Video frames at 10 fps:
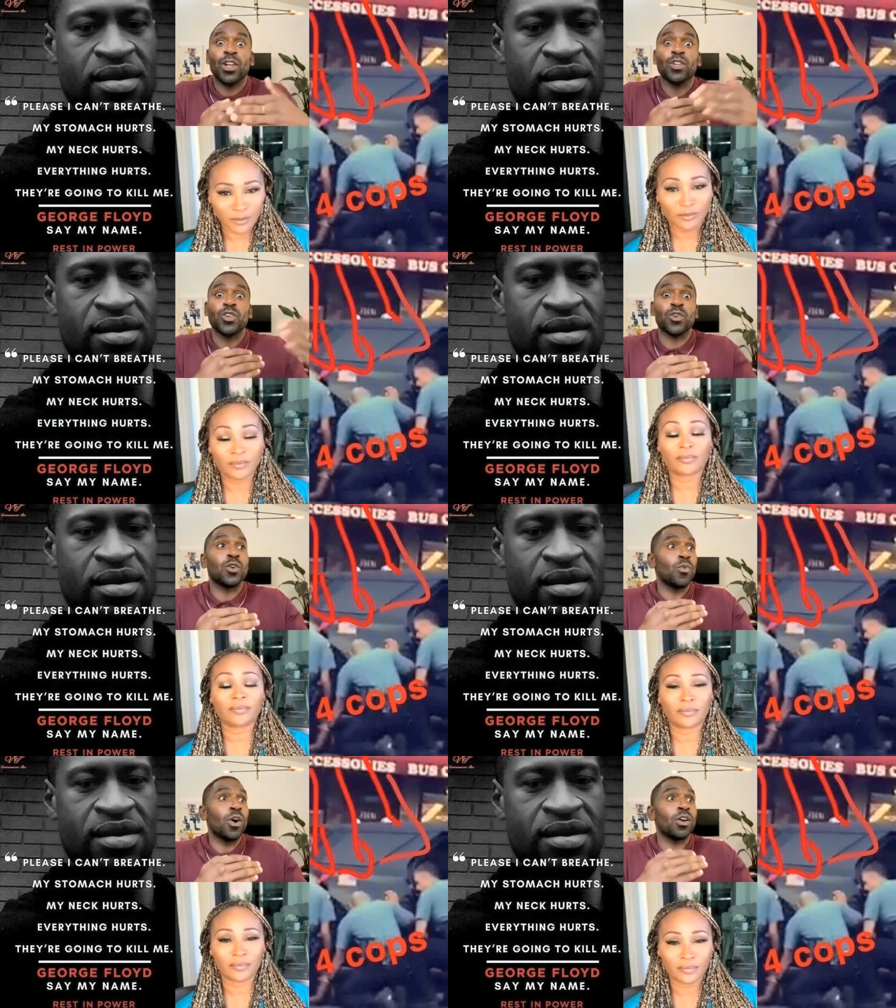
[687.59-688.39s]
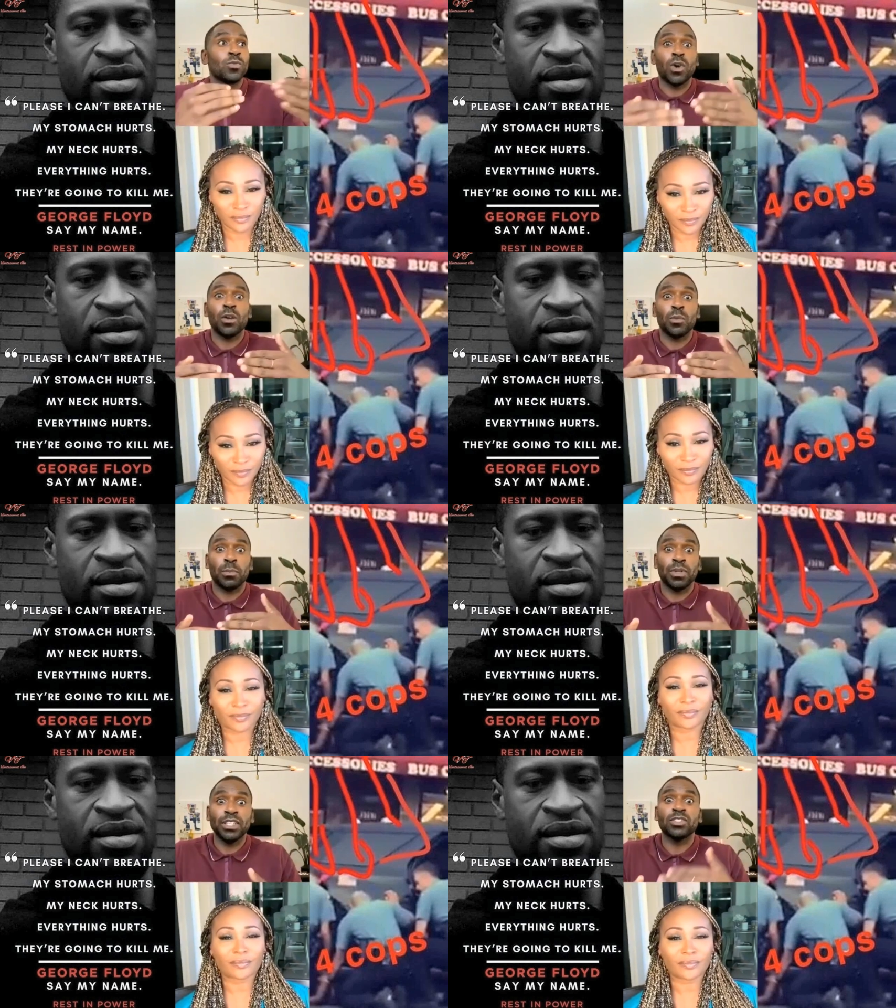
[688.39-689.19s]
Speaker 1: when you're one-on-one
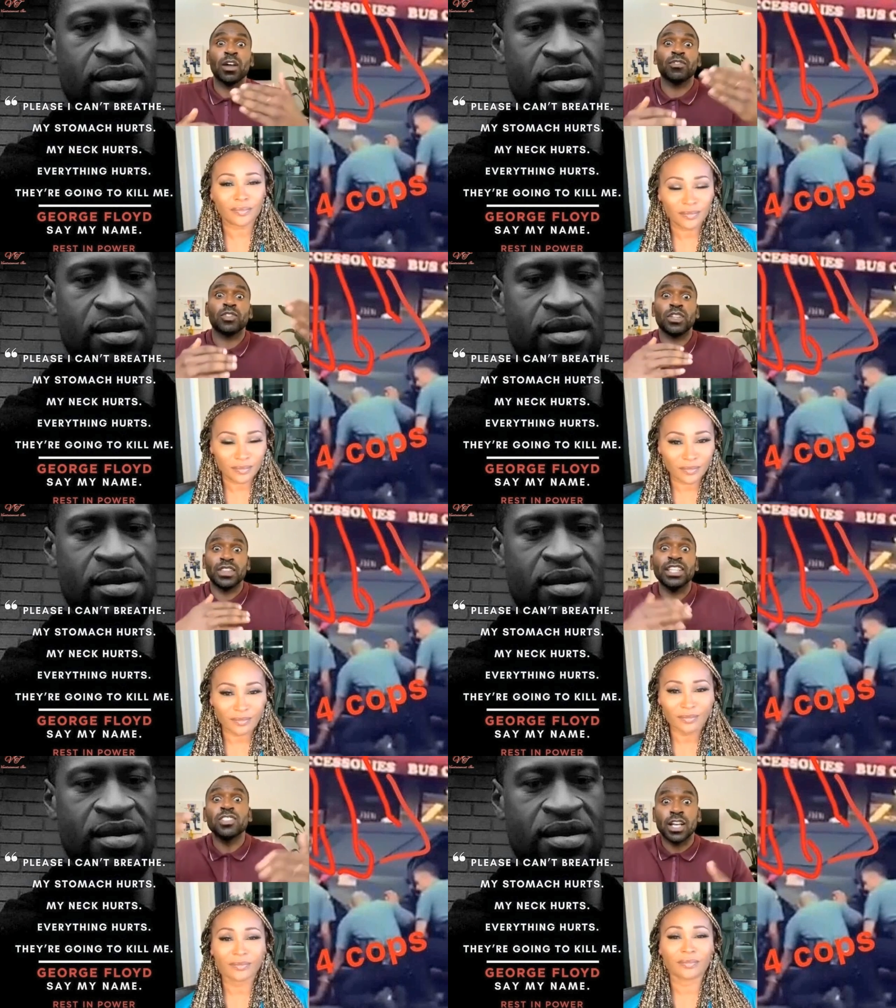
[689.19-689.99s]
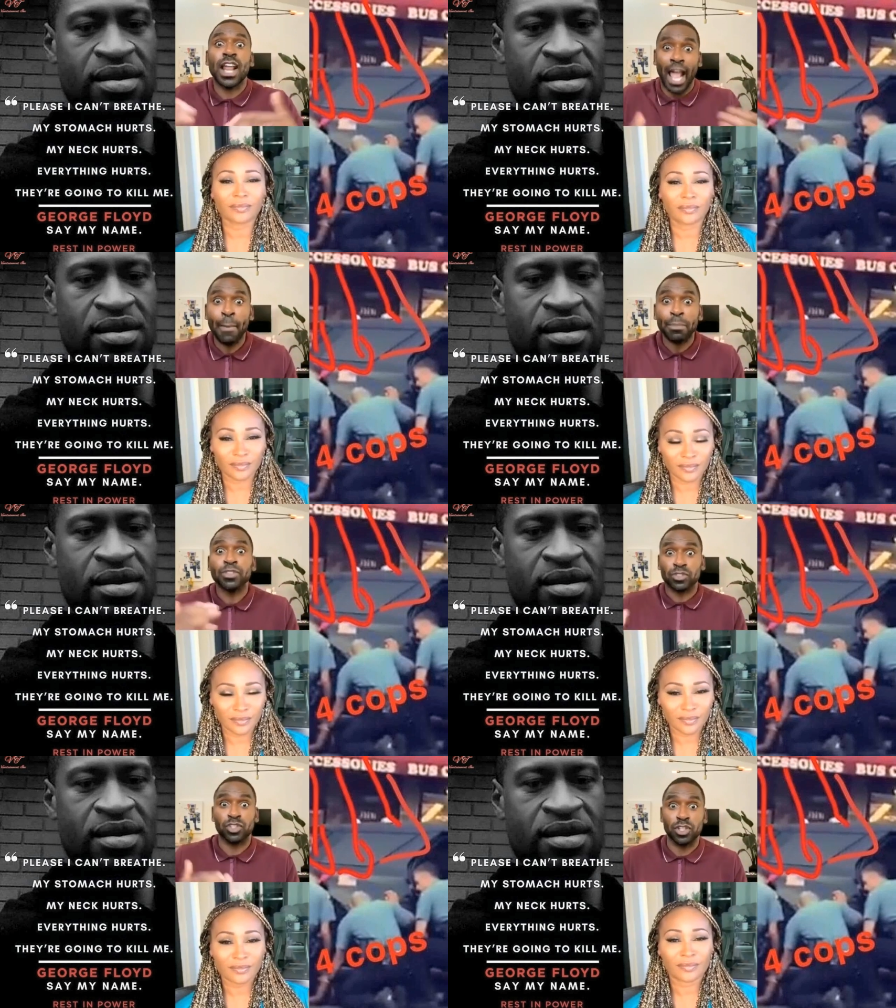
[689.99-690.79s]
with a police officer. This could
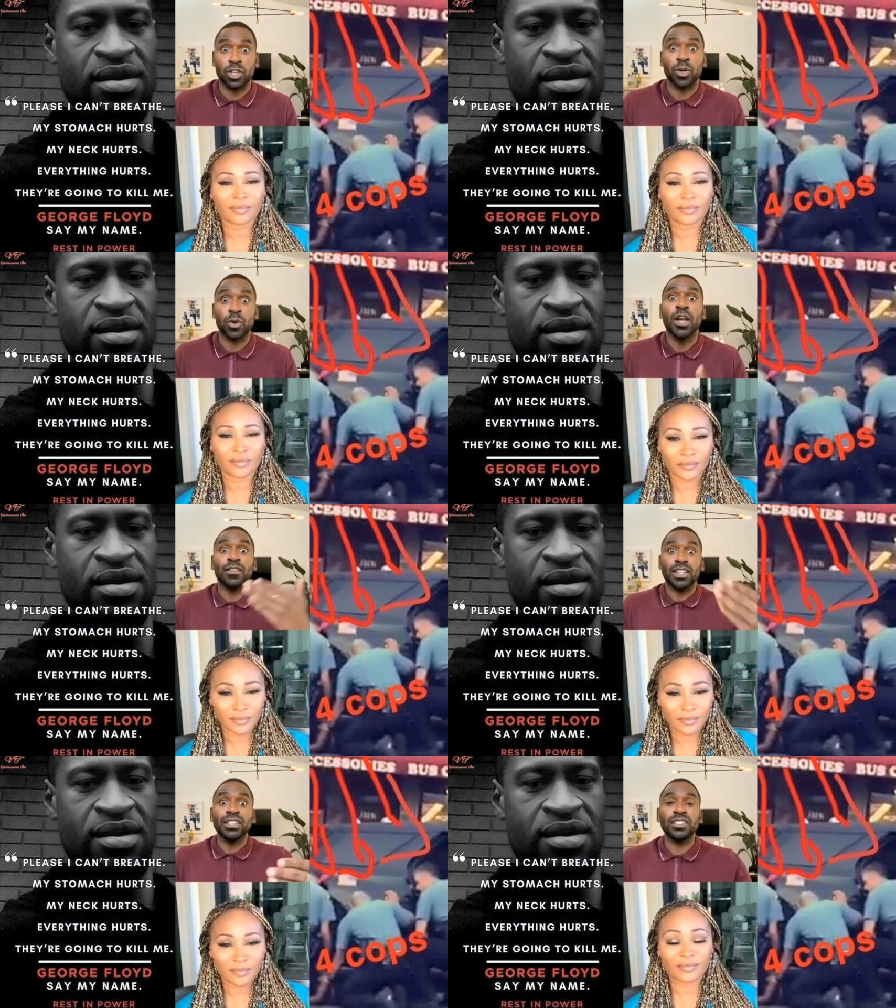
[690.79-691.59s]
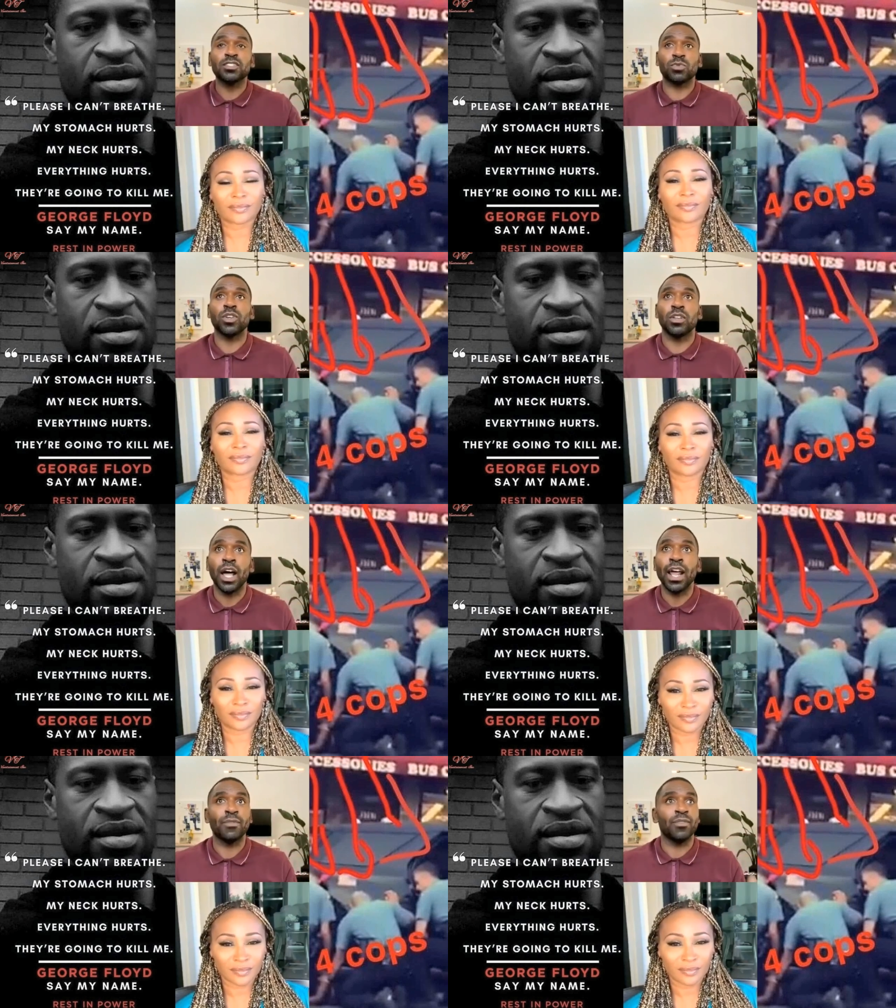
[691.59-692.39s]
happen to you. This is real
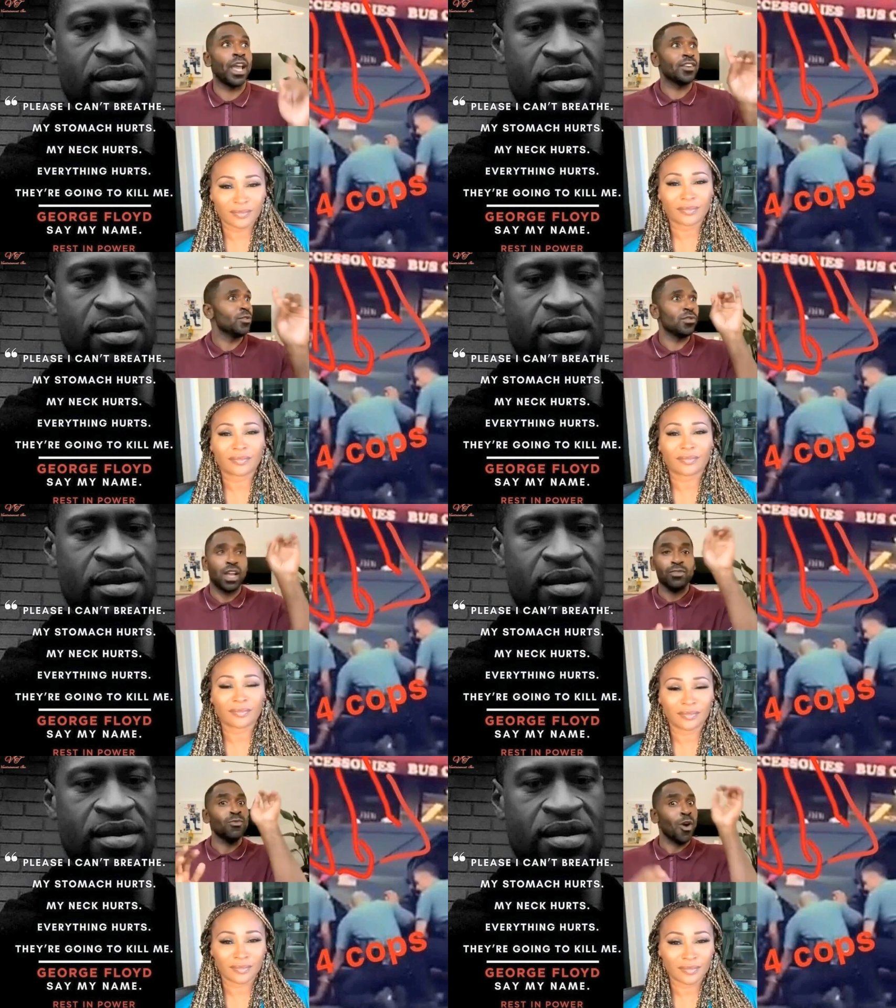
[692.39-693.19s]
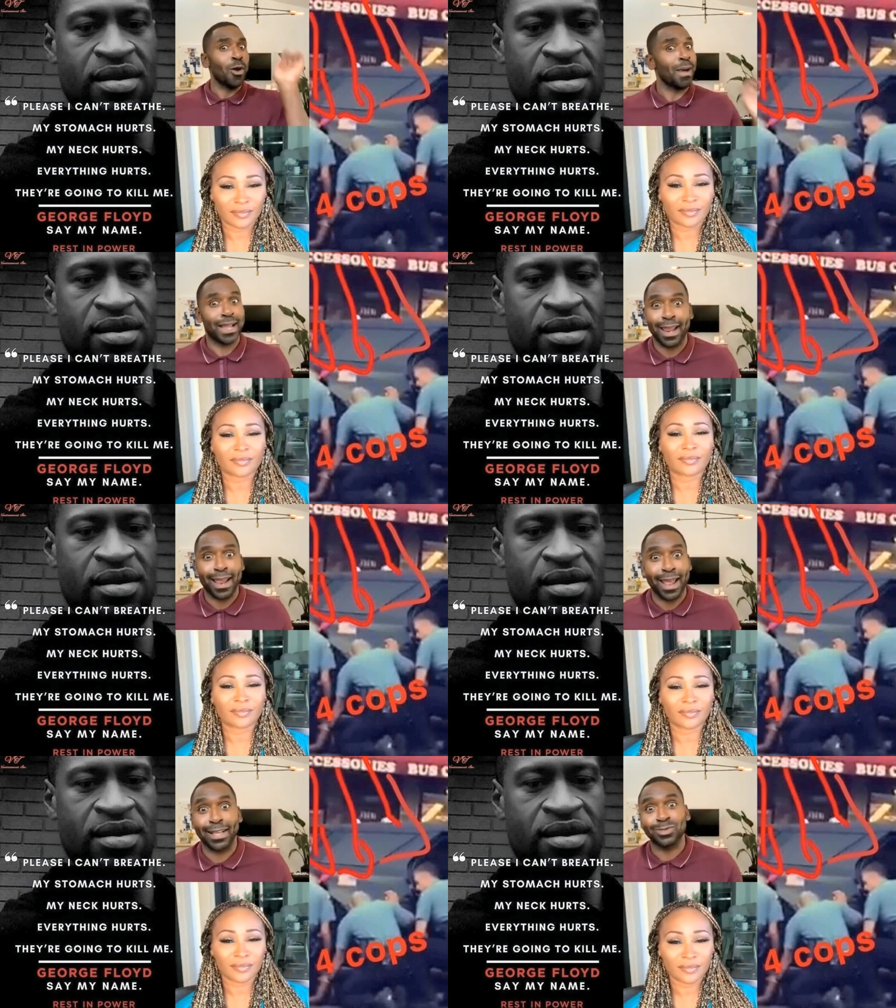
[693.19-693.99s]
life. And you know my
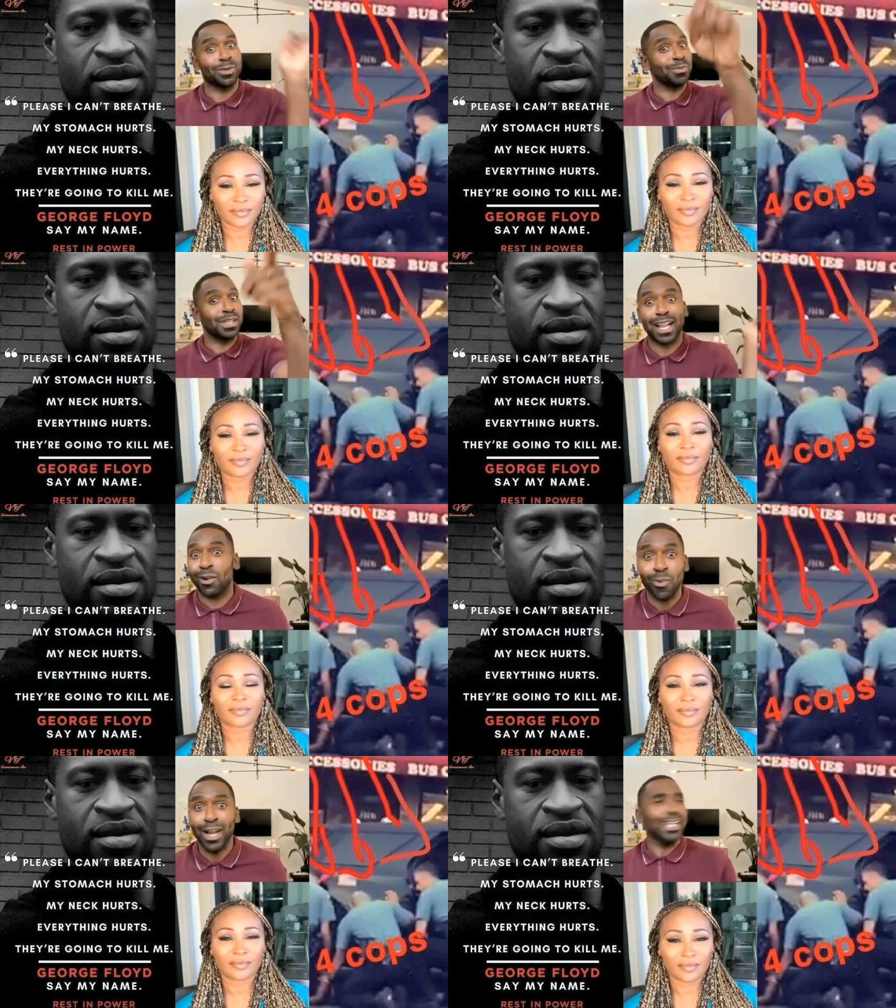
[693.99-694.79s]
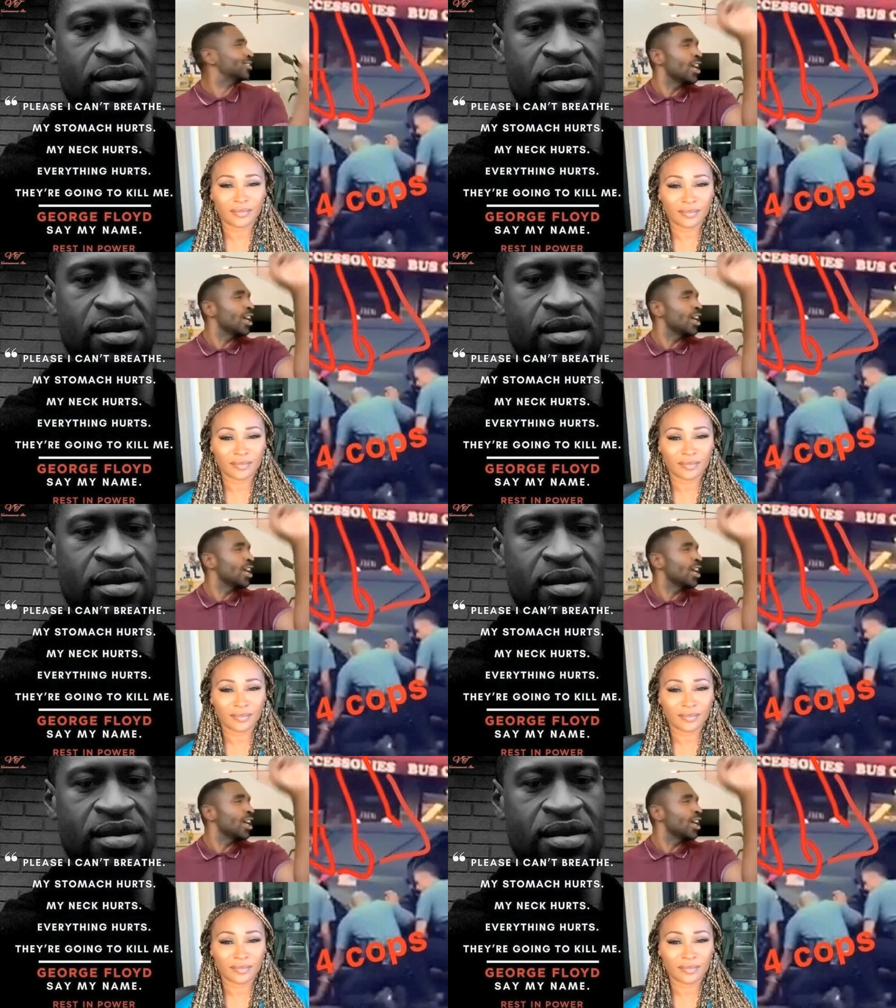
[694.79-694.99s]
gay ass would be like, what?